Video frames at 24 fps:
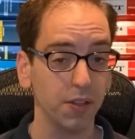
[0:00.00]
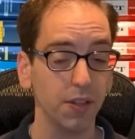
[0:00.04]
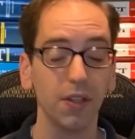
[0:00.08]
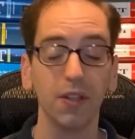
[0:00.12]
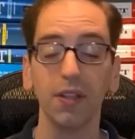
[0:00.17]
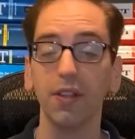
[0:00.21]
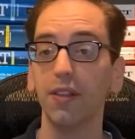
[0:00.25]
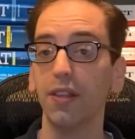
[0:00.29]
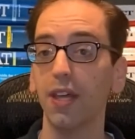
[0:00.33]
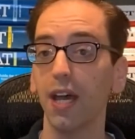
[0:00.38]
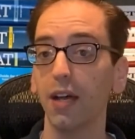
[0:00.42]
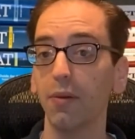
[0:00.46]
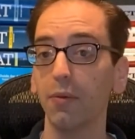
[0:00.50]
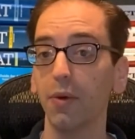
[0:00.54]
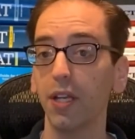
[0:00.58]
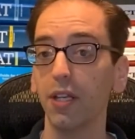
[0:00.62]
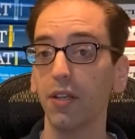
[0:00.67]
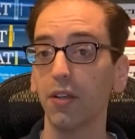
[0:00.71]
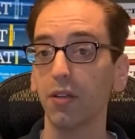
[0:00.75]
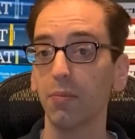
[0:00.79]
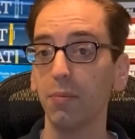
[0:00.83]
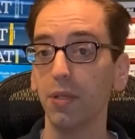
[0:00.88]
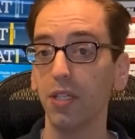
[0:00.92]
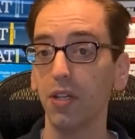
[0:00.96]
That way you can
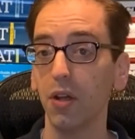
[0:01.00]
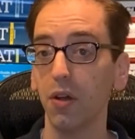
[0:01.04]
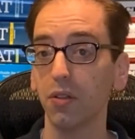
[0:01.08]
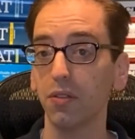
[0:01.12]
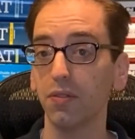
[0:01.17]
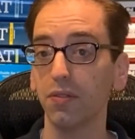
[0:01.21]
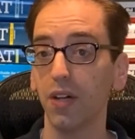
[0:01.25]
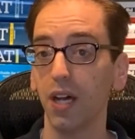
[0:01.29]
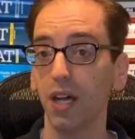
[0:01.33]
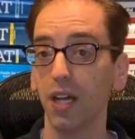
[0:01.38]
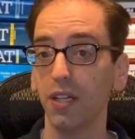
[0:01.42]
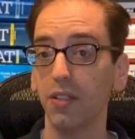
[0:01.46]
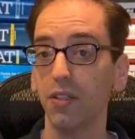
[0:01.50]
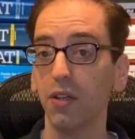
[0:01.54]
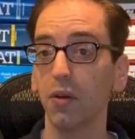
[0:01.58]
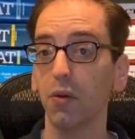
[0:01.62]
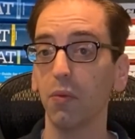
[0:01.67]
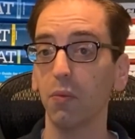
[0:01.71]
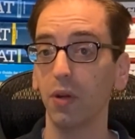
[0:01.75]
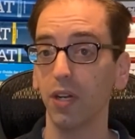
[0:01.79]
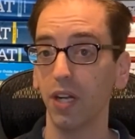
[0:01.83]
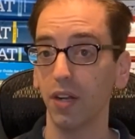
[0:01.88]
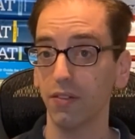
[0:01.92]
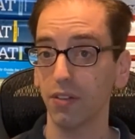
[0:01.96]
be notified
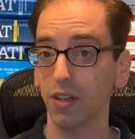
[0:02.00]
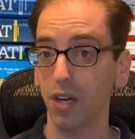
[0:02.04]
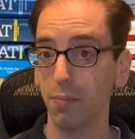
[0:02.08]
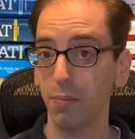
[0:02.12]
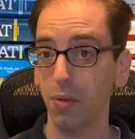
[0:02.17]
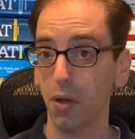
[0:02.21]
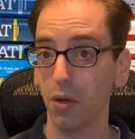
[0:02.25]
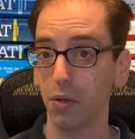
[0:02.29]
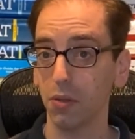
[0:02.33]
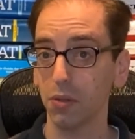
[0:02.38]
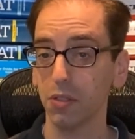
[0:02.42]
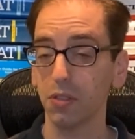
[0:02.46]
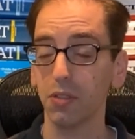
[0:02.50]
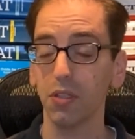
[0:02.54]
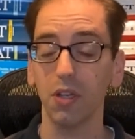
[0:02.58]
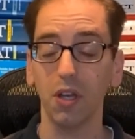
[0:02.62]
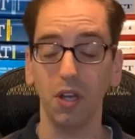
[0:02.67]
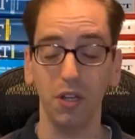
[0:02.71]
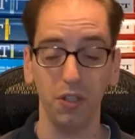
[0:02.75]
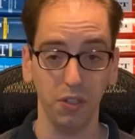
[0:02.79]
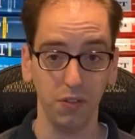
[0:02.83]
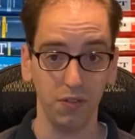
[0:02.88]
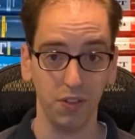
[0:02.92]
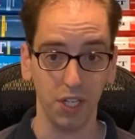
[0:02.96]
whenever I post a
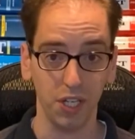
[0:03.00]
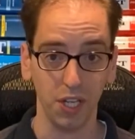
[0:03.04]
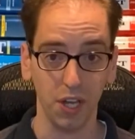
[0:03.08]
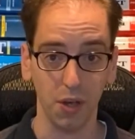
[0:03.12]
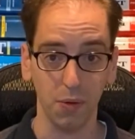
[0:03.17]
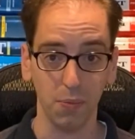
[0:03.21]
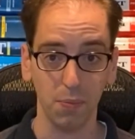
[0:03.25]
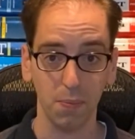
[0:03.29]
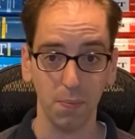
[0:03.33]
new video.